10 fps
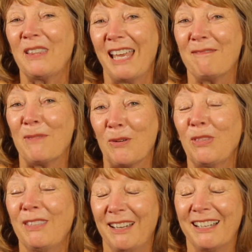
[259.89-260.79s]
that
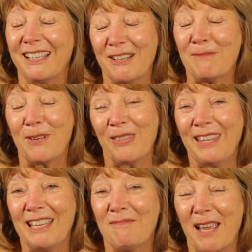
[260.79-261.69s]
both uh, her
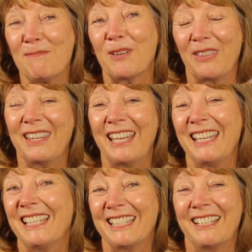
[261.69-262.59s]
birthday and my
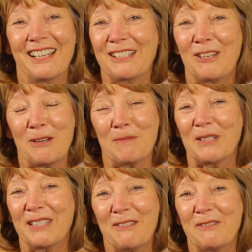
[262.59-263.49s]
birthday is in
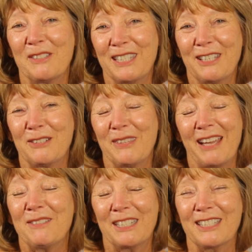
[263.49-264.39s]
October. So, so
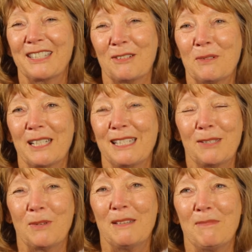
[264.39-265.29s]
that was just a really
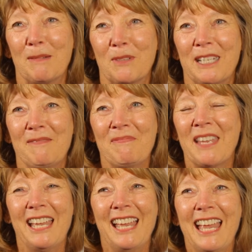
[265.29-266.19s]
sweet memory.
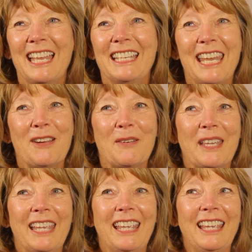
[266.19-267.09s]
Now,
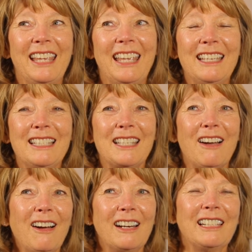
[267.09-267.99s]
is
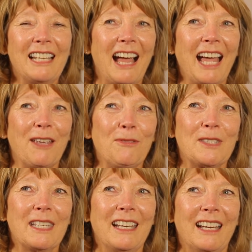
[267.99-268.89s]
our lives
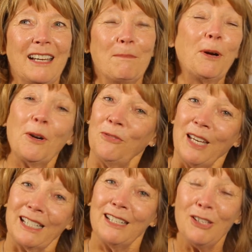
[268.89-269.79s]

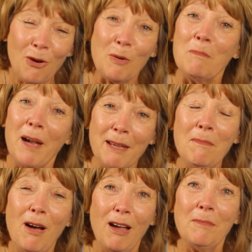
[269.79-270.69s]
perfect. No, my
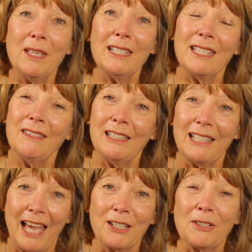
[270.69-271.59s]
mom is in the
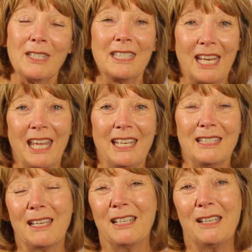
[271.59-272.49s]
latter
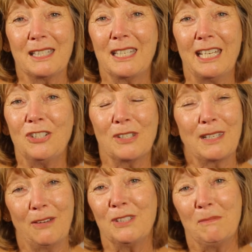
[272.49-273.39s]
stage, uh,
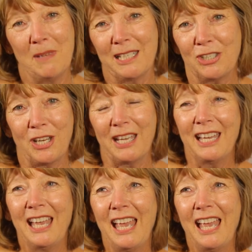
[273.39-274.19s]
stages of dementia.